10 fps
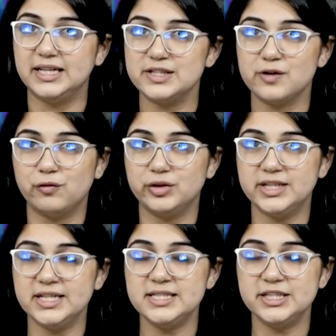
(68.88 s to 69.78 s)
That's all for
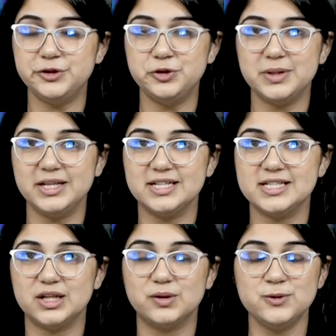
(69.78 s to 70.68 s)
today. Stay tuned to
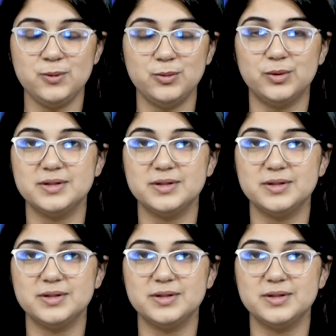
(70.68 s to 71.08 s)
Medical Dialogues for more